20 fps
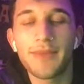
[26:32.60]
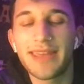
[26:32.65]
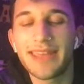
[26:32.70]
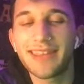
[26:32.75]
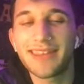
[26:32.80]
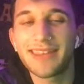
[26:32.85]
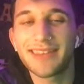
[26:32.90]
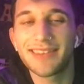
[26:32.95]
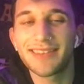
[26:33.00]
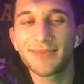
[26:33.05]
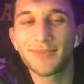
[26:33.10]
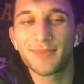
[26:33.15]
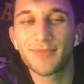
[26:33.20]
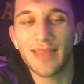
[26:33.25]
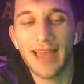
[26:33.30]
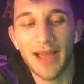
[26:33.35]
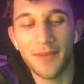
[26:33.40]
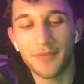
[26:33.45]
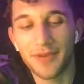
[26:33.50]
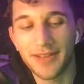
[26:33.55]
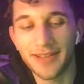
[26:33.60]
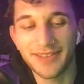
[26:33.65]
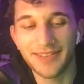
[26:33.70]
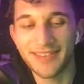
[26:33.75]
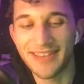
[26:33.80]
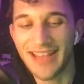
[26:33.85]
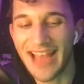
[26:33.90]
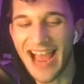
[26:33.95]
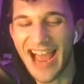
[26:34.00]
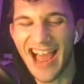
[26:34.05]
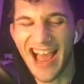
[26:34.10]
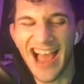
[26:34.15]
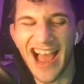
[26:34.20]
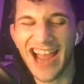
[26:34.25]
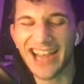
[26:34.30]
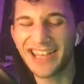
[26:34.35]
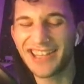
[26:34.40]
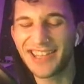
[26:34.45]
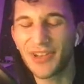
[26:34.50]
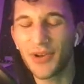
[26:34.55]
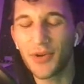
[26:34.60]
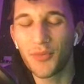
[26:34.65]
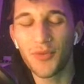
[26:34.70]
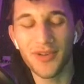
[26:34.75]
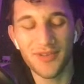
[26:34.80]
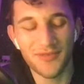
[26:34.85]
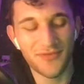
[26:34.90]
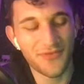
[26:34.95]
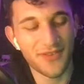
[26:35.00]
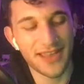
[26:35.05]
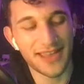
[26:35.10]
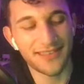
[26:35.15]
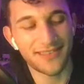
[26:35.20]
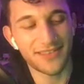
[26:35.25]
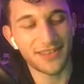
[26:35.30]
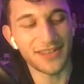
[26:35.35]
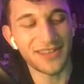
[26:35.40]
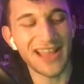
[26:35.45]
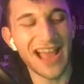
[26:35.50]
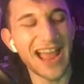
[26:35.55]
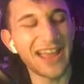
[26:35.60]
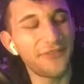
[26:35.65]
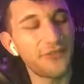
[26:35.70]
I mean, I just don't want fans to.